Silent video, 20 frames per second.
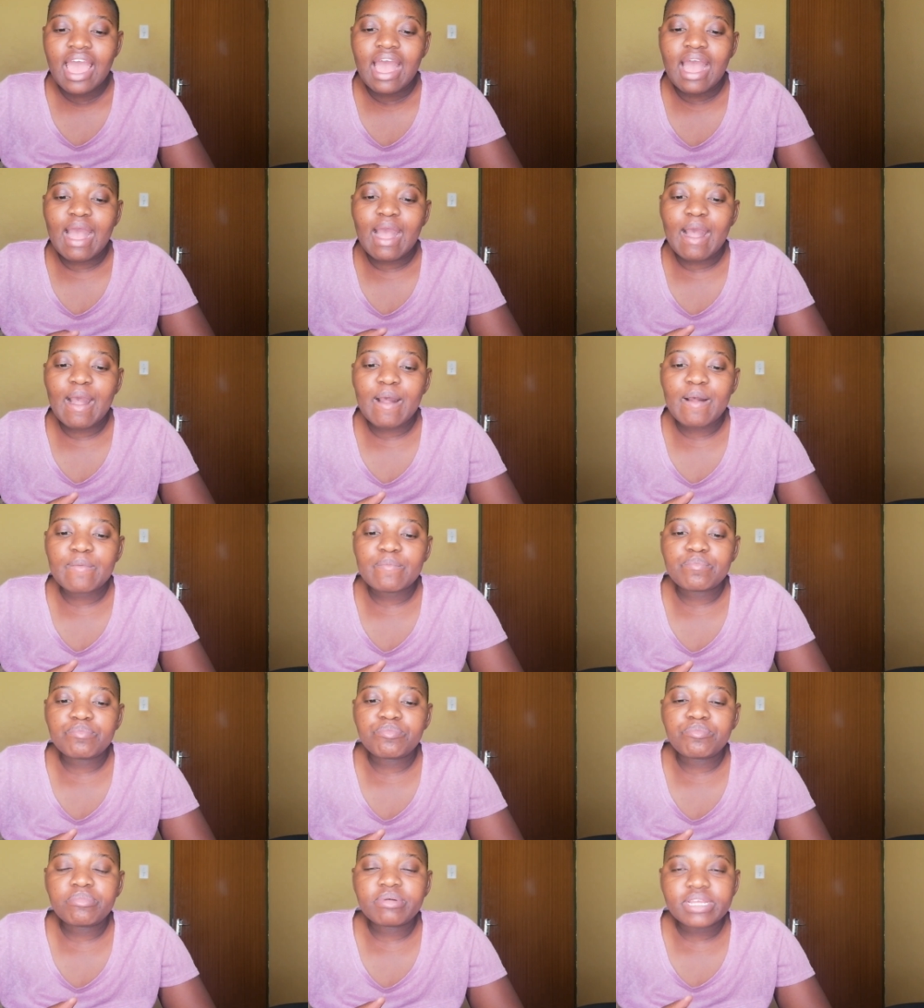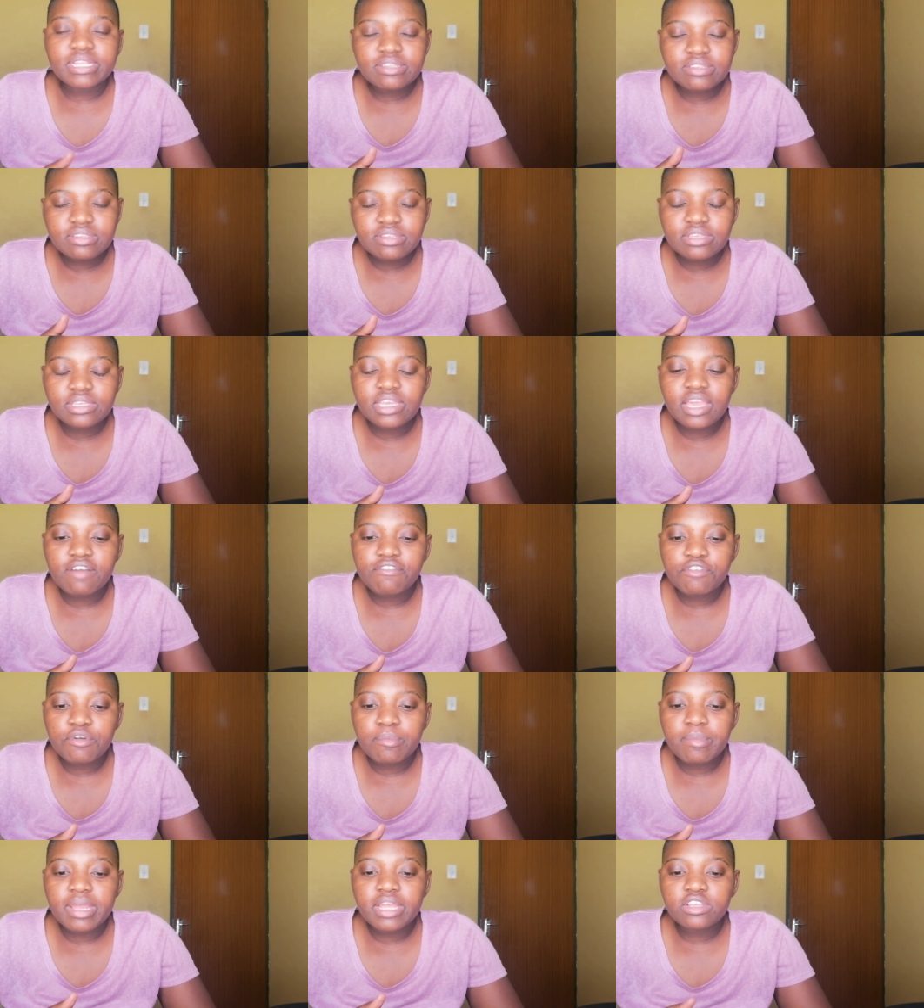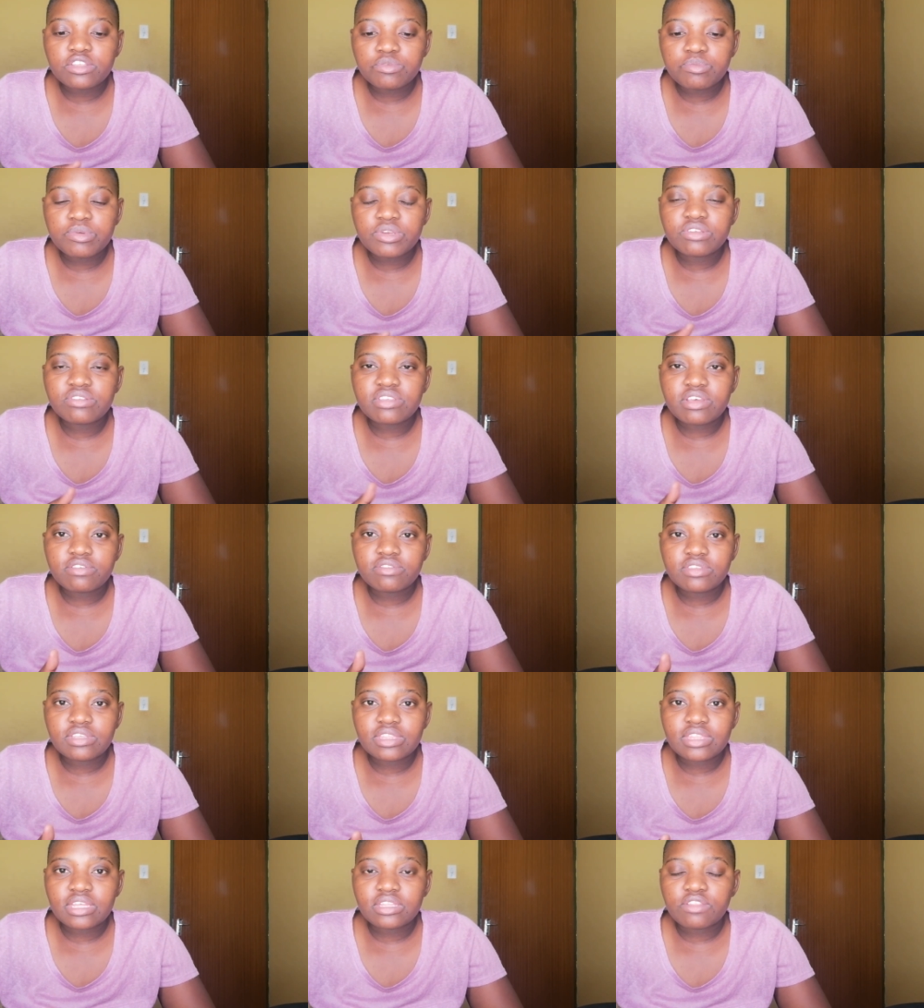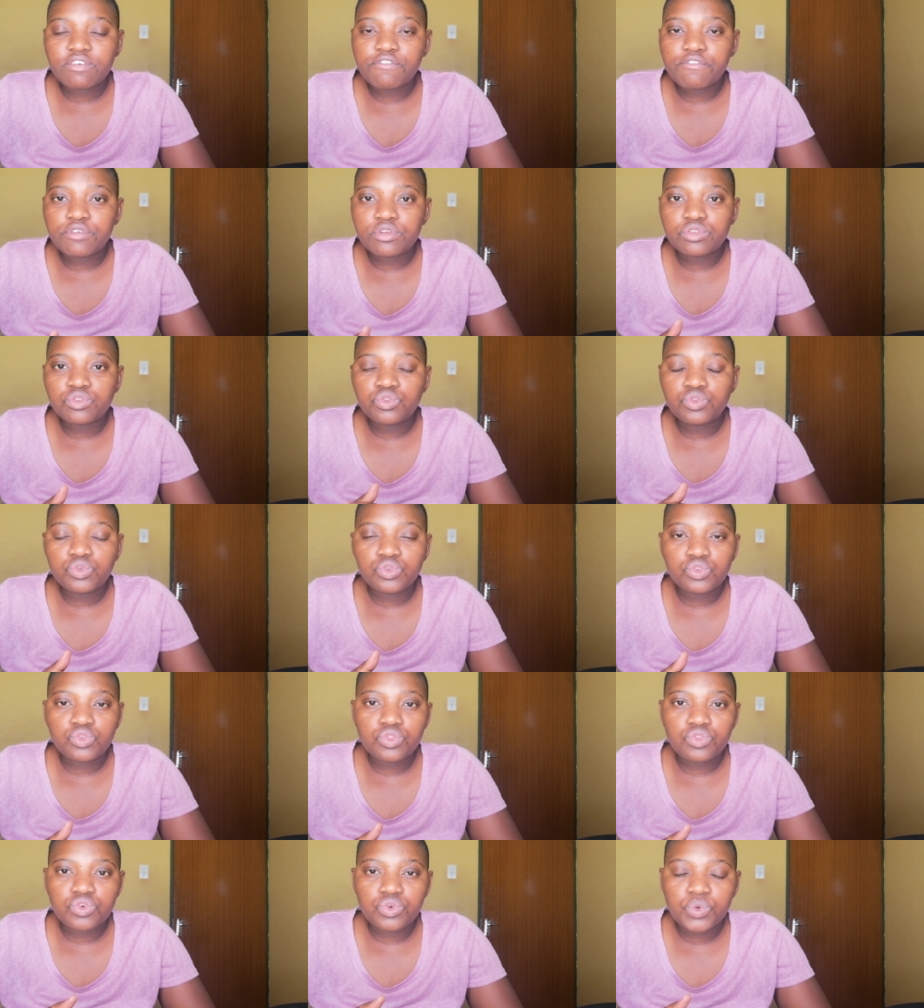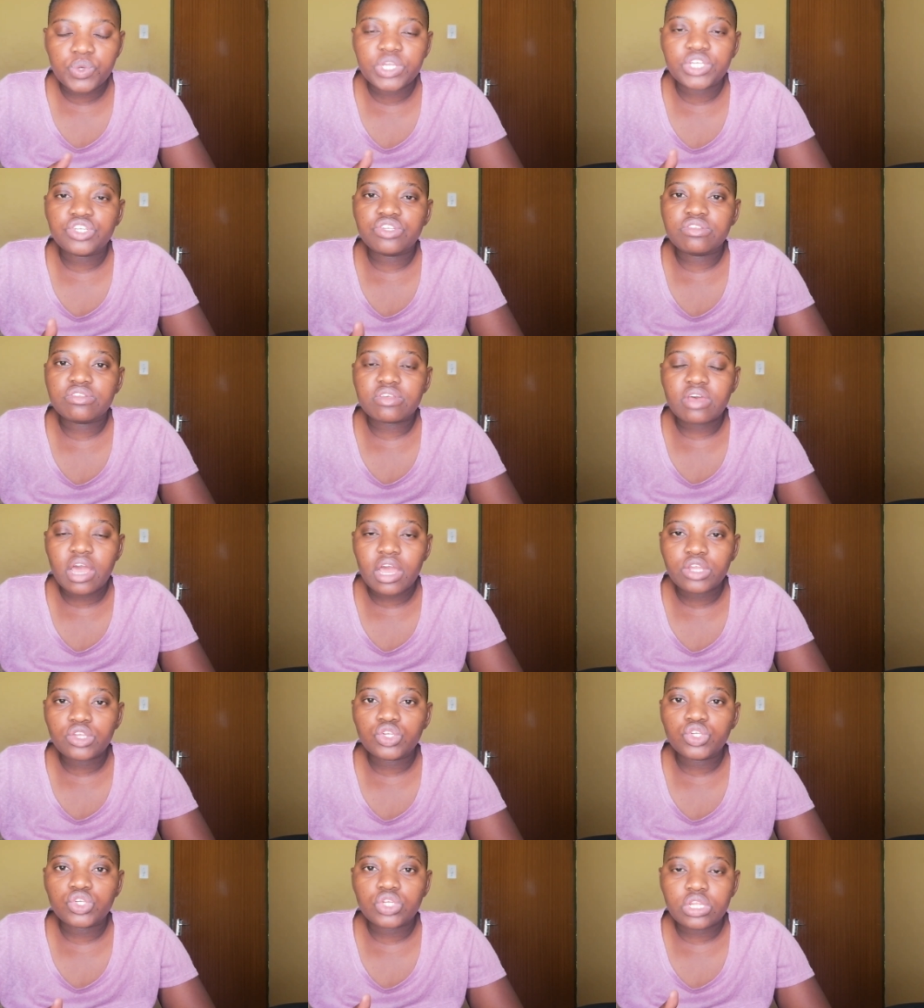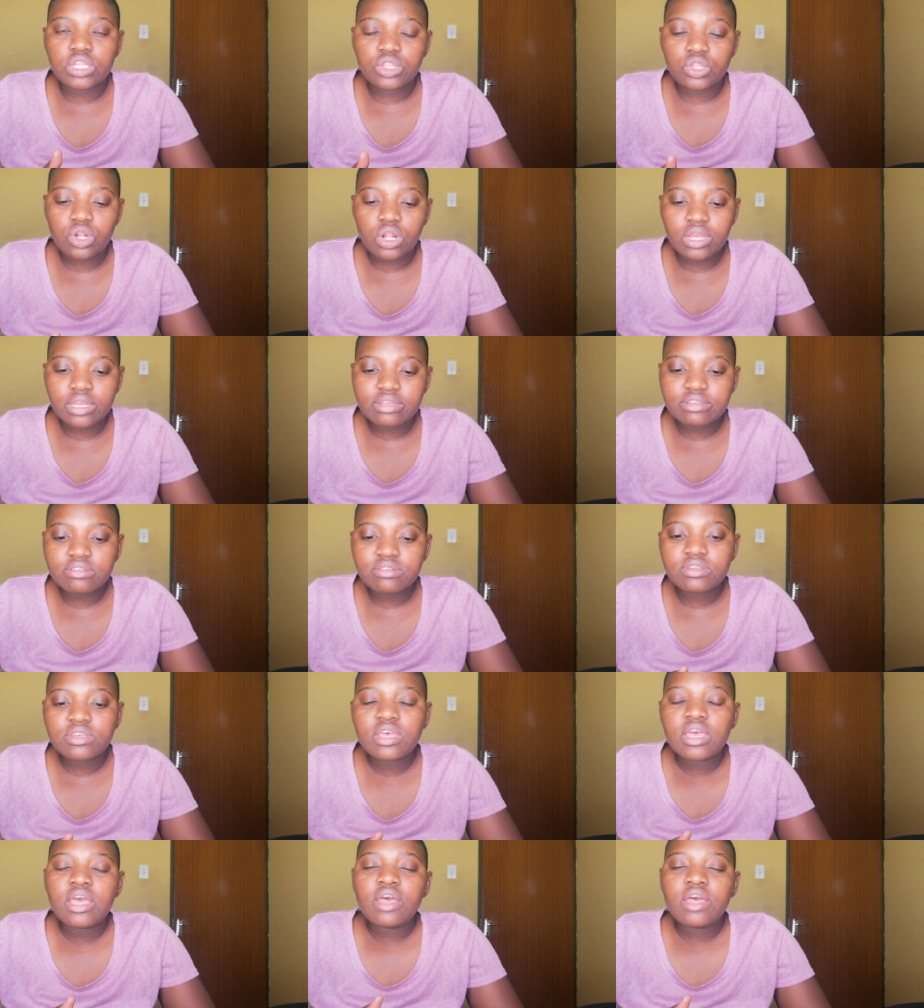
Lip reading: But yeah, from my experience, I've seen that the first 2 to 3 questions are usually the longest.